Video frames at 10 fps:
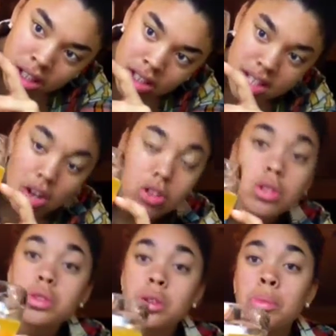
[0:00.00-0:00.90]
also
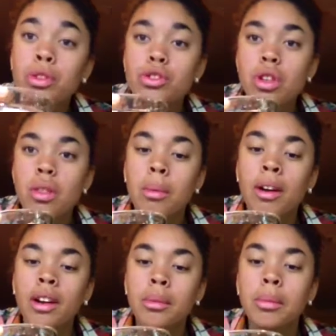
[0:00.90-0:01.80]
submerged to the
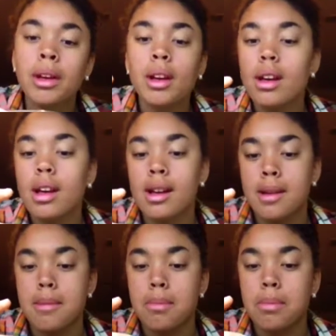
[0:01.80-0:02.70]
bottom,
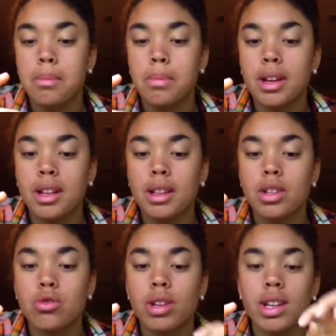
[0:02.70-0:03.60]
but the
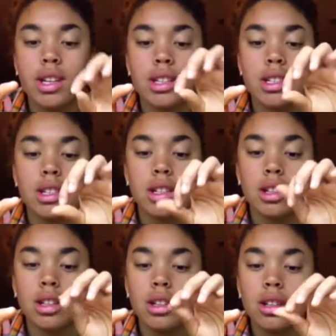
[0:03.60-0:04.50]
trick is the
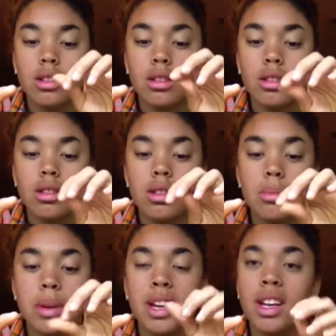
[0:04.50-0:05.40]

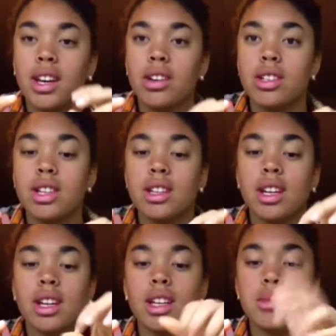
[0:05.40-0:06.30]
beta carotene that
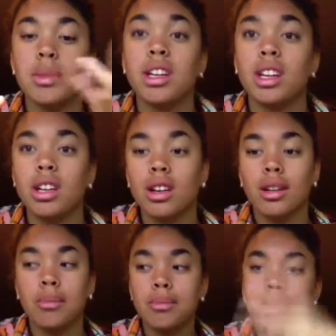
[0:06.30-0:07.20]
is being
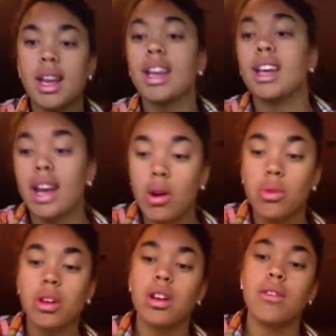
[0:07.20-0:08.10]
taken out
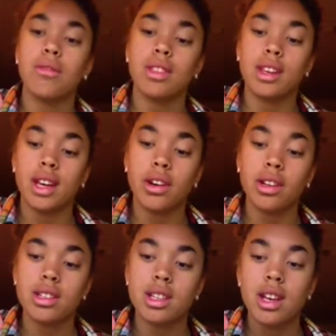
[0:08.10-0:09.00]
of the
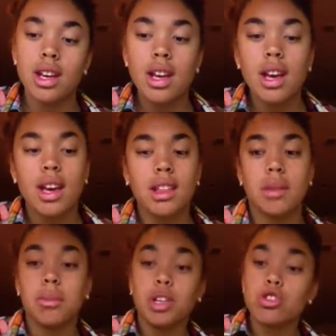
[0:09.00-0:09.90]
carrots and then
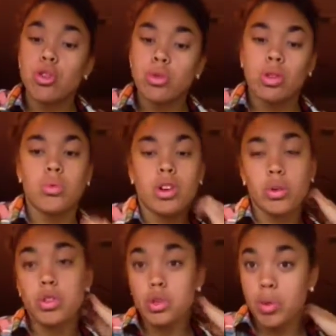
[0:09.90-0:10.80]
being shown in the water,
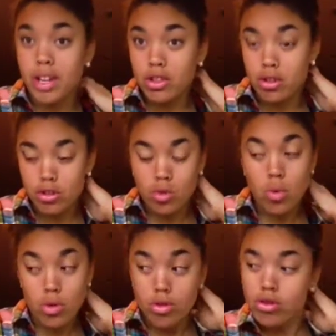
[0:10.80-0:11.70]
which is why it turns
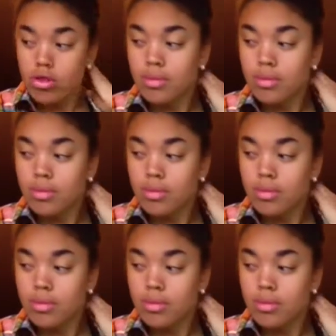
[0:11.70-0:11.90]
orange.